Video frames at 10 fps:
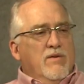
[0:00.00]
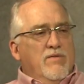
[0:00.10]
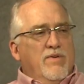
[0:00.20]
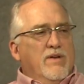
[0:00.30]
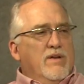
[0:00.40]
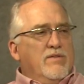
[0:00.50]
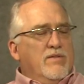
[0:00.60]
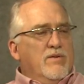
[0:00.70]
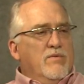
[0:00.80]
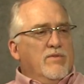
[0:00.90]
we found out
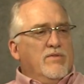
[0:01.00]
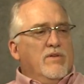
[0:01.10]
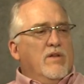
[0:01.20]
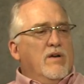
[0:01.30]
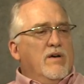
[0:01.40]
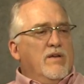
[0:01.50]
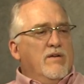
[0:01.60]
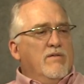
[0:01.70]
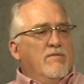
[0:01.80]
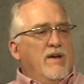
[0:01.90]
that there wasn't a lot
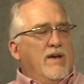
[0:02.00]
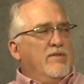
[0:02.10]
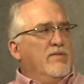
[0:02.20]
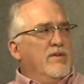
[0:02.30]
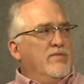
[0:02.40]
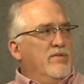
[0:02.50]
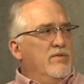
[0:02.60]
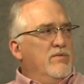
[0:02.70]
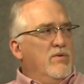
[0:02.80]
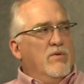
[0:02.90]
of access
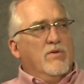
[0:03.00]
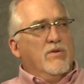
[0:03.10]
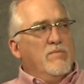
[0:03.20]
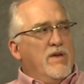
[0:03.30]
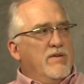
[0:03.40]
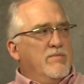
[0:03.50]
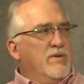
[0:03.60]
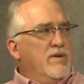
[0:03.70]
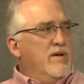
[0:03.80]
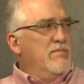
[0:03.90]
to whole herd
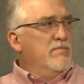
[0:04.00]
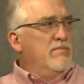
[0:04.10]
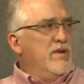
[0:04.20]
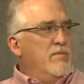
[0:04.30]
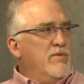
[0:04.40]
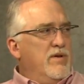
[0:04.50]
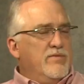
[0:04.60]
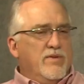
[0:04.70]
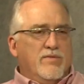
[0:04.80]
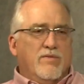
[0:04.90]
management type
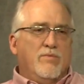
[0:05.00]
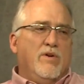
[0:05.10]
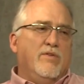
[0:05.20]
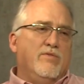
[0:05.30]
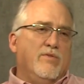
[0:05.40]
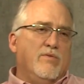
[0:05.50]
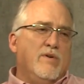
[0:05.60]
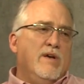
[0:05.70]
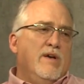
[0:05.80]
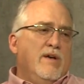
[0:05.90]
processes. We
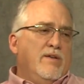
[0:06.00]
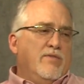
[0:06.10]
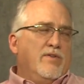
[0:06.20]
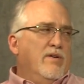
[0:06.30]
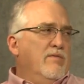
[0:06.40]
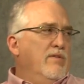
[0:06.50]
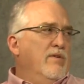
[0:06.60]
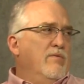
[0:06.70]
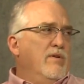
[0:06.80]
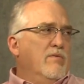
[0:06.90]
also discovered
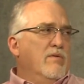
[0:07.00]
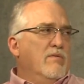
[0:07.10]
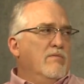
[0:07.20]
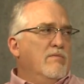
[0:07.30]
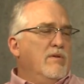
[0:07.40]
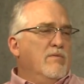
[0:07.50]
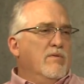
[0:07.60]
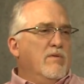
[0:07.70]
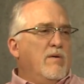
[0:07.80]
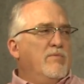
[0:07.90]
that we
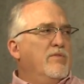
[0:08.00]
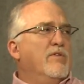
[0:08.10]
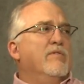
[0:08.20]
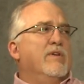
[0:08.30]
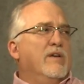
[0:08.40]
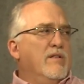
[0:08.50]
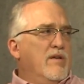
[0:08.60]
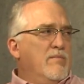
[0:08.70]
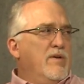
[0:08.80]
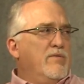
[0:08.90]
were observing a
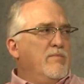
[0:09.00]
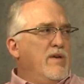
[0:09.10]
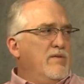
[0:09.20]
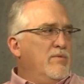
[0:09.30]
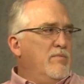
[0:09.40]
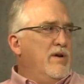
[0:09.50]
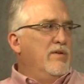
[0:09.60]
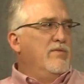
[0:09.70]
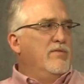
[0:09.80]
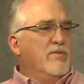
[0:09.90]
lot of best management
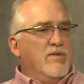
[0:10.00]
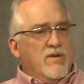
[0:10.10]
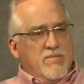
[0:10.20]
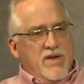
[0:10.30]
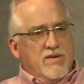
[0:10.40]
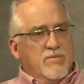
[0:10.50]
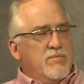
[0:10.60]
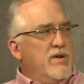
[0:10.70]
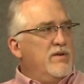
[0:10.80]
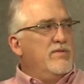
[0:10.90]
practices, or a lot of management
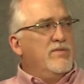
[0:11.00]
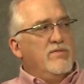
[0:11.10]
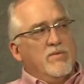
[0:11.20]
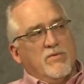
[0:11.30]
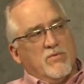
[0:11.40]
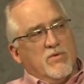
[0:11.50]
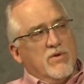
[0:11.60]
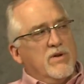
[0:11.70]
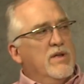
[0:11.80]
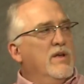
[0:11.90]
practices, some that
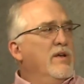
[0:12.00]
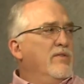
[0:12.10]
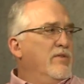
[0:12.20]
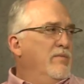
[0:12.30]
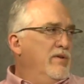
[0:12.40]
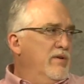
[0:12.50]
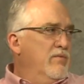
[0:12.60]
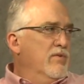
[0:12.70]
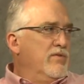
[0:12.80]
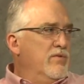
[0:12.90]
worked, some that didn't
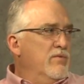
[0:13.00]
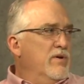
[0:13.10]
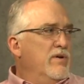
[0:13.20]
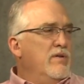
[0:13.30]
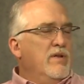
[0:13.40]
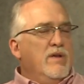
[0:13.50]
work so well.